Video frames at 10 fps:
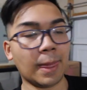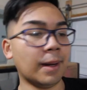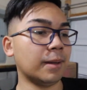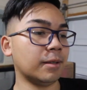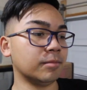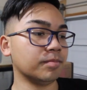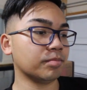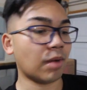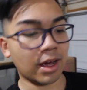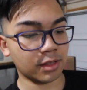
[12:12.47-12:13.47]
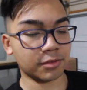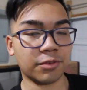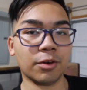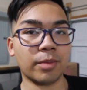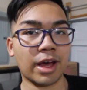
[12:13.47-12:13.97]
Um, mine doesn't
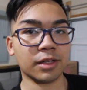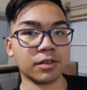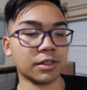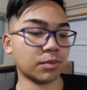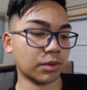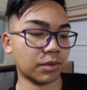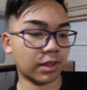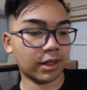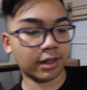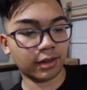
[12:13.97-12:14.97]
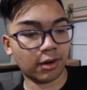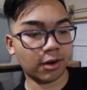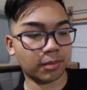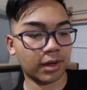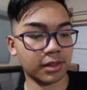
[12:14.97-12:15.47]
fold back, so I just went through the
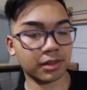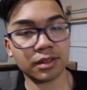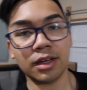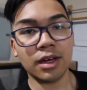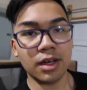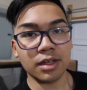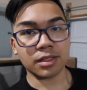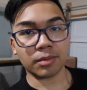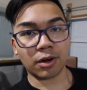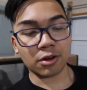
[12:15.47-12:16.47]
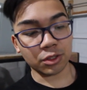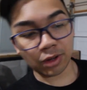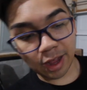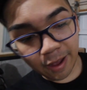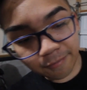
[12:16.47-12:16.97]
armrest. Some cars
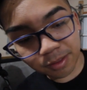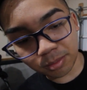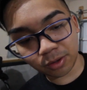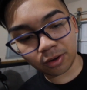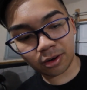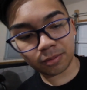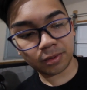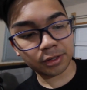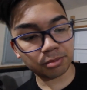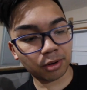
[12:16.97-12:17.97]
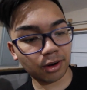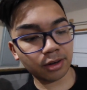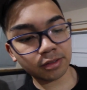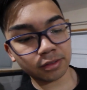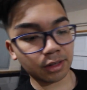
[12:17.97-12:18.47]
don't have the middle armrest
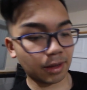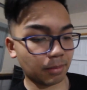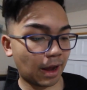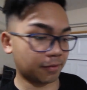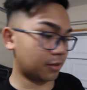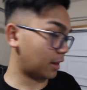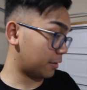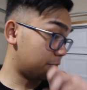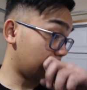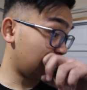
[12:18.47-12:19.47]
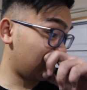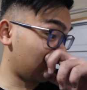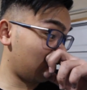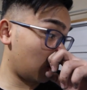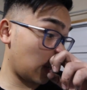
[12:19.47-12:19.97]
part, so you might have to like figure
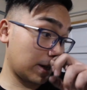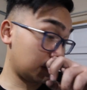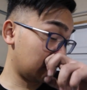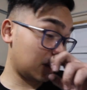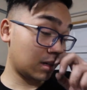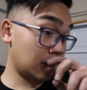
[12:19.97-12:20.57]
another way out.